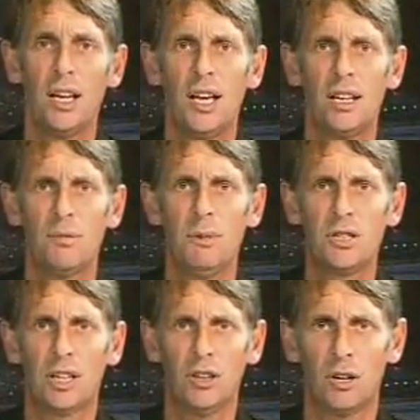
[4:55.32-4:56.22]
As I
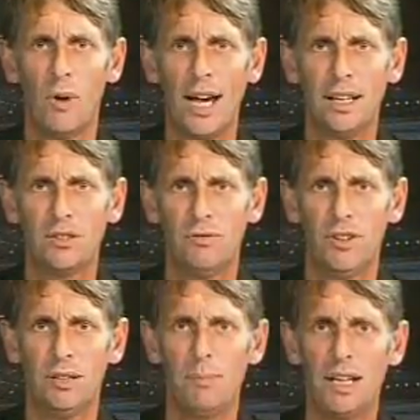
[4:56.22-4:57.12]
mentioned, a lot of rain
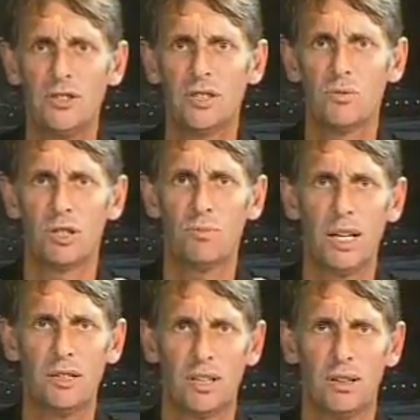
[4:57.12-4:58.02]
interfered matches, which
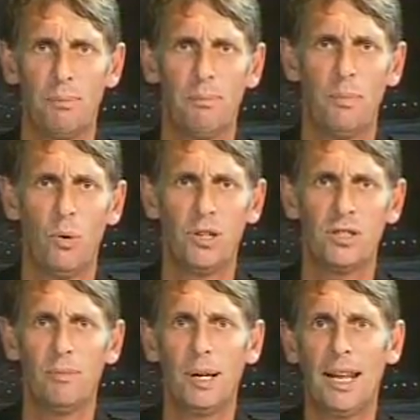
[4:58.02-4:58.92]
means that the
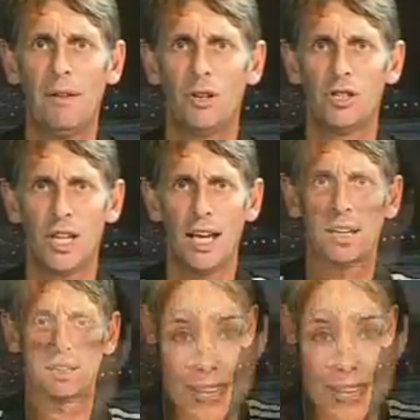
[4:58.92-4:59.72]
points have been averaged out.